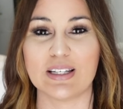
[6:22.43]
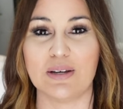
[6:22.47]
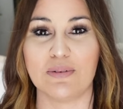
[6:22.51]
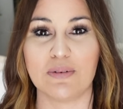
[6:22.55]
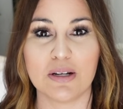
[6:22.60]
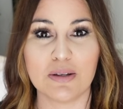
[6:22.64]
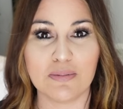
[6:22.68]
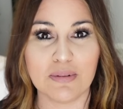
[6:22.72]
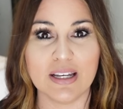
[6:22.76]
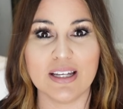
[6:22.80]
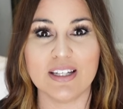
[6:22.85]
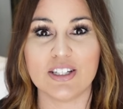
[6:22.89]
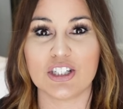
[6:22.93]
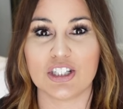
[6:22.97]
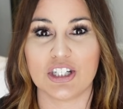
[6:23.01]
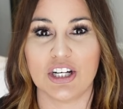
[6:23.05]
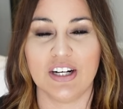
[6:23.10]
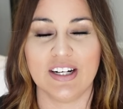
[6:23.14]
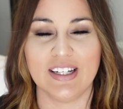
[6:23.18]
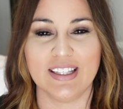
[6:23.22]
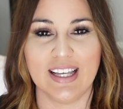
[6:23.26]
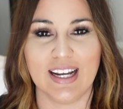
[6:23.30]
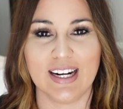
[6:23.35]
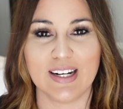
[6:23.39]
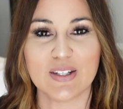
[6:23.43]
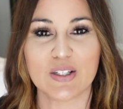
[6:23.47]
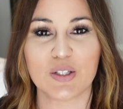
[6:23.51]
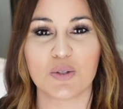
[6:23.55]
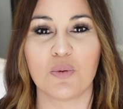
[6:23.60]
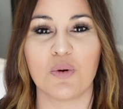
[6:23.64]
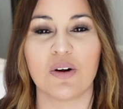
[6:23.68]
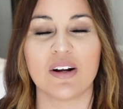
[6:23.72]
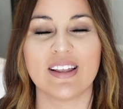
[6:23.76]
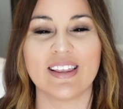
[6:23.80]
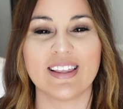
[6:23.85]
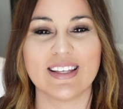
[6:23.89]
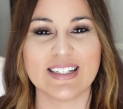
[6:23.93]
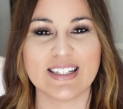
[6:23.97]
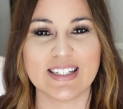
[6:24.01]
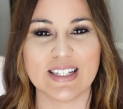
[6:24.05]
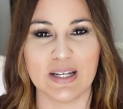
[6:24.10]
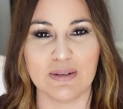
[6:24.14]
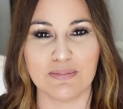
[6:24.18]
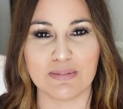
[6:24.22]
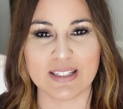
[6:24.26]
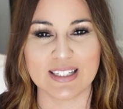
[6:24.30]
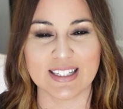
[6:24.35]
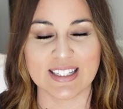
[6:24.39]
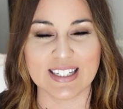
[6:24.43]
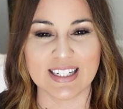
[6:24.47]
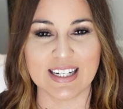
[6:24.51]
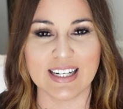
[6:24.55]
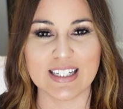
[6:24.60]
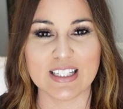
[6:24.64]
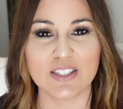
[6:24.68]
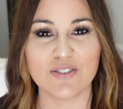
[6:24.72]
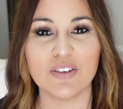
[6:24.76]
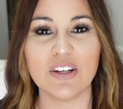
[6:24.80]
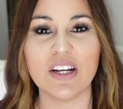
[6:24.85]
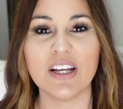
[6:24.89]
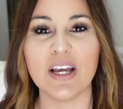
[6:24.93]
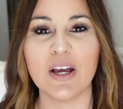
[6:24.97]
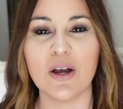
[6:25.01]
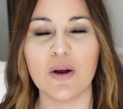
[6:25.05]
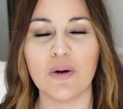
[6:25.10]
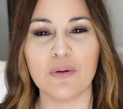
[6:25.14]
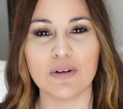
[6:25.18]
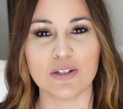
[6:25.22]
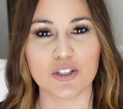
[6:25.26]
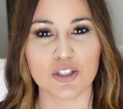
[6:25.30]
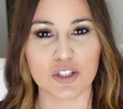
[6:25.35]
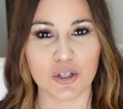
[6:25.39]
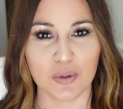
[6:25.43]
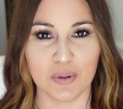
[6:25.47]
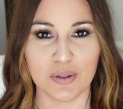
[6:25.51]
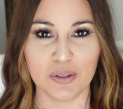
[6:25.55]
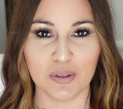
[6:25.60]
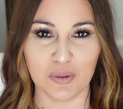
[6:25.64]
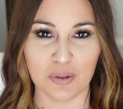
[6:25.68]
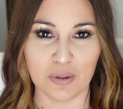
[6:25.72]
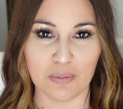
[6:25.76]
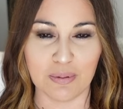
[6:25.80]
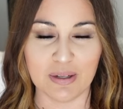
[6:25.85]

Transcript: I'm gonna be sharing that as one of the tips in today's video and showing you the